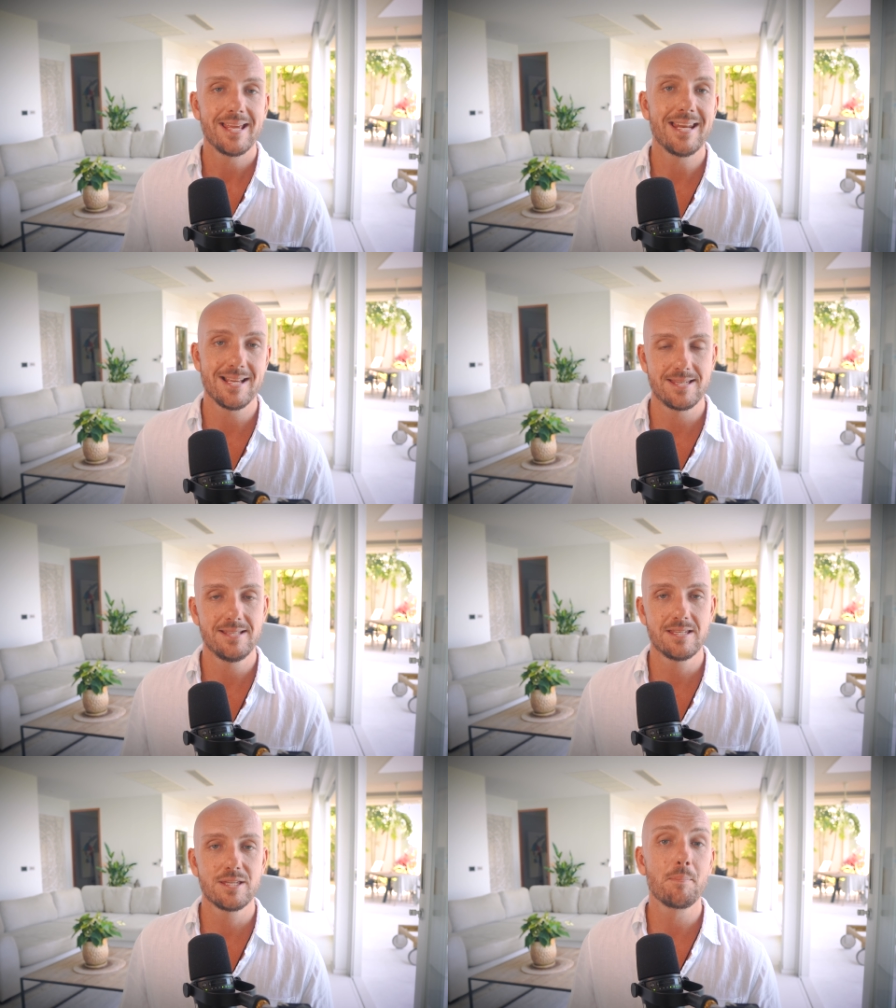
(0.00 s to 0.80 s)
In
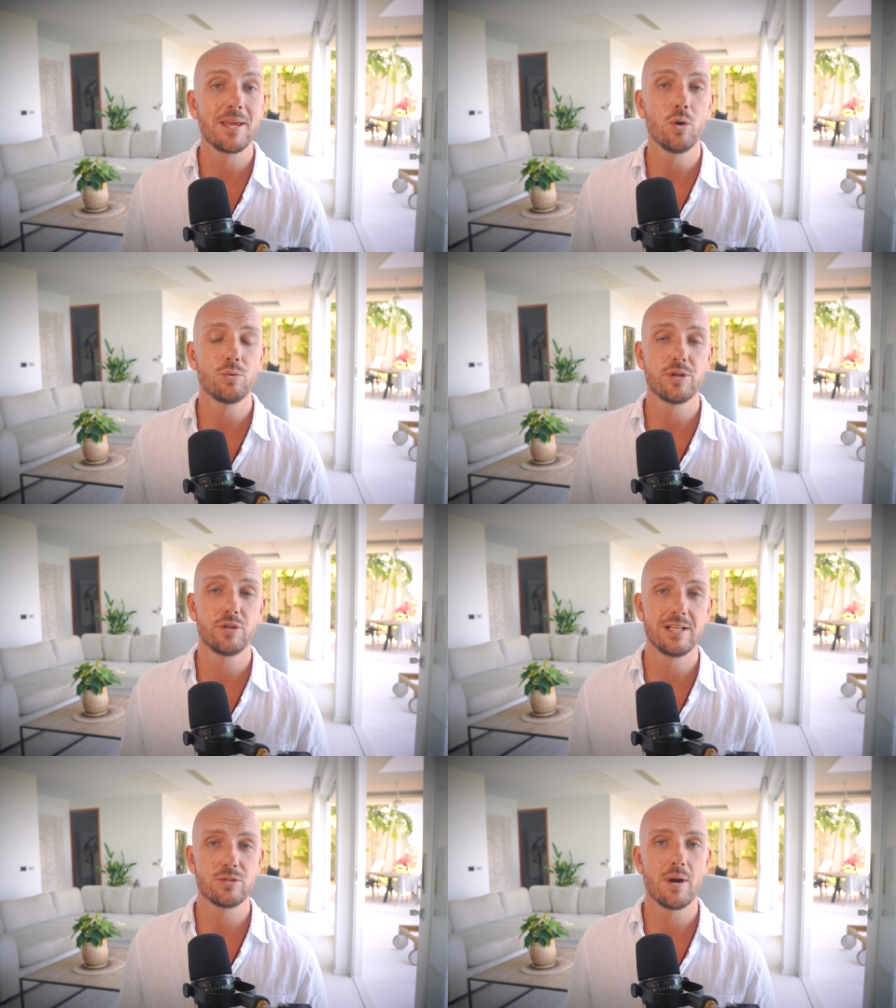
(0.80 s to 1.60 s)
essence, Behold
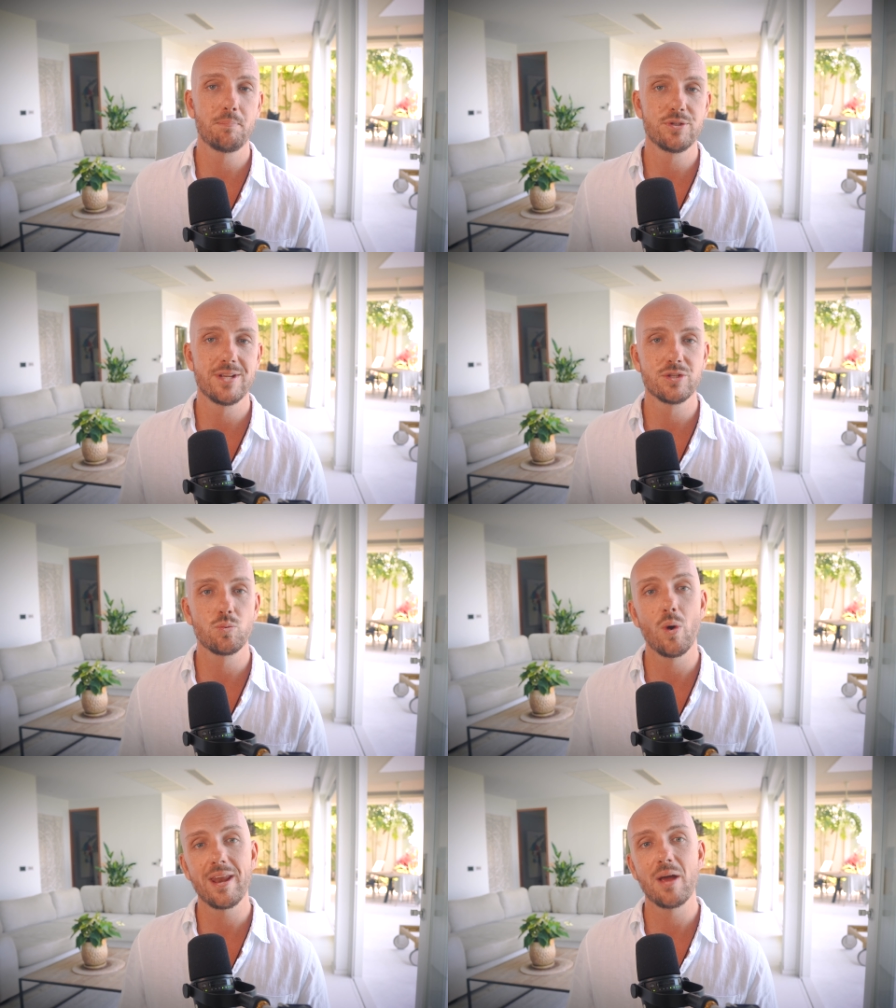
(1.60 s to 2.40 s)
Retreats
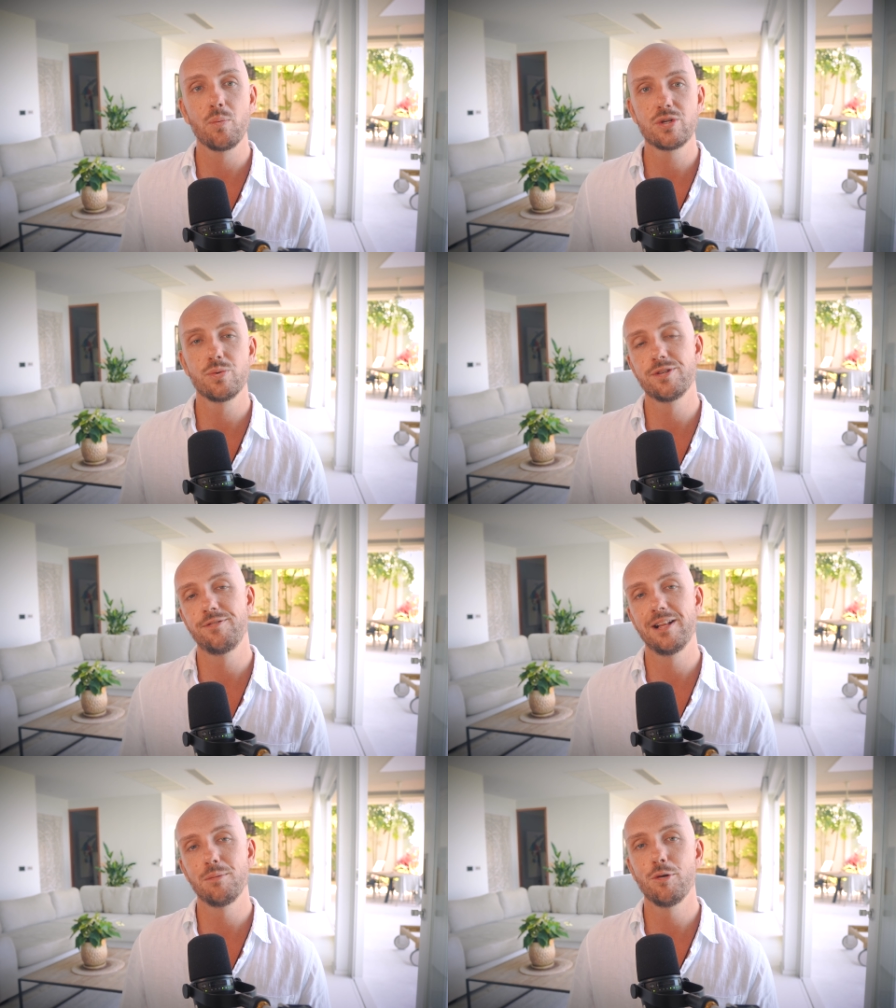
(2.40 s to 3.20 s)
represents what I wish was
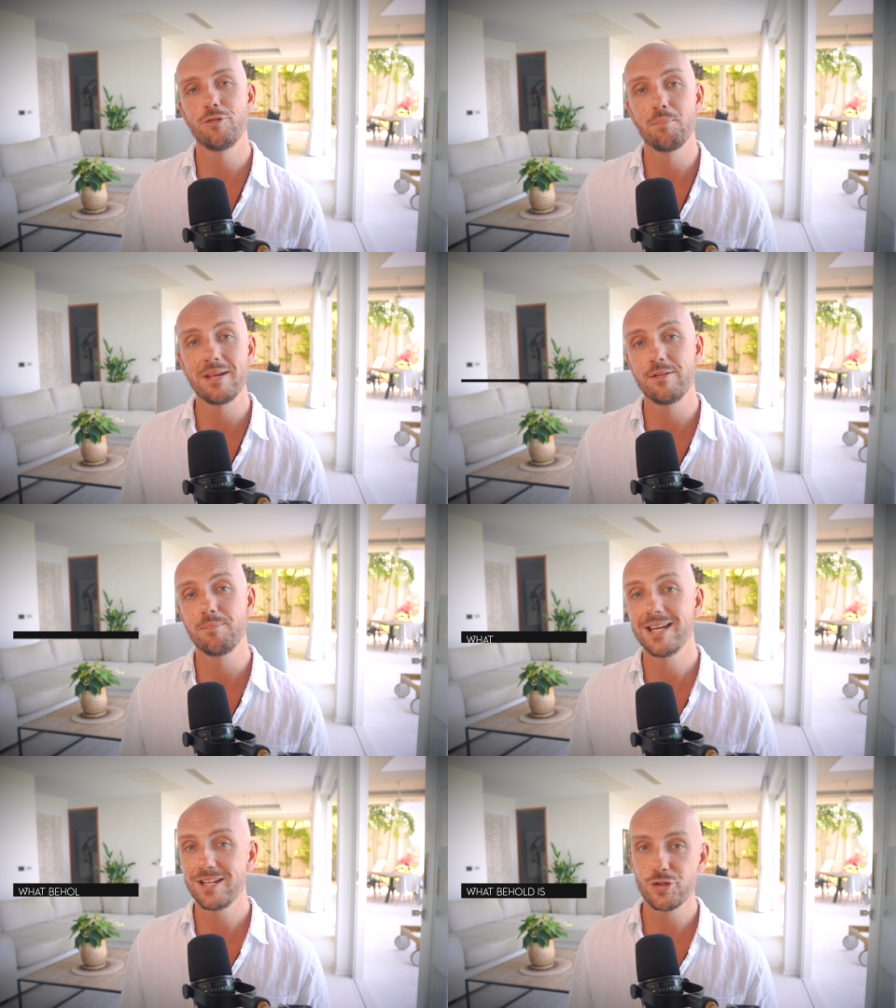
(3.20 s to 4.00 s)
available for me
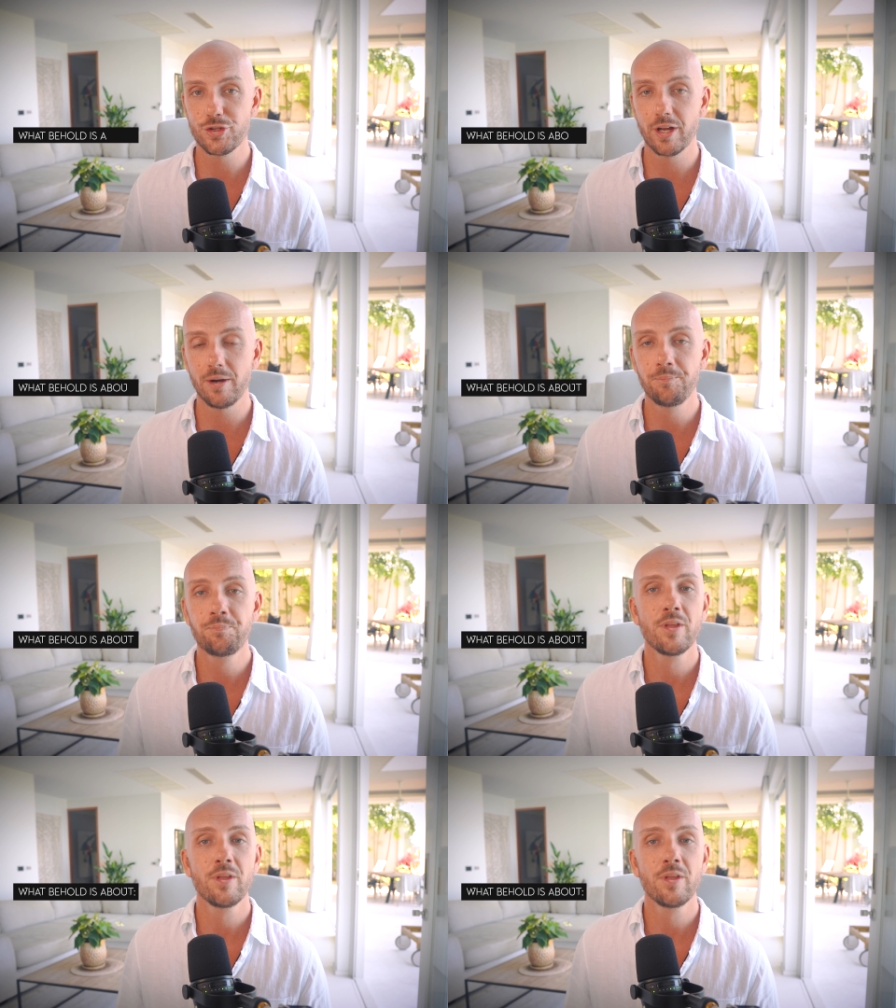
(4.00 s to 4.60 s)
many years ago.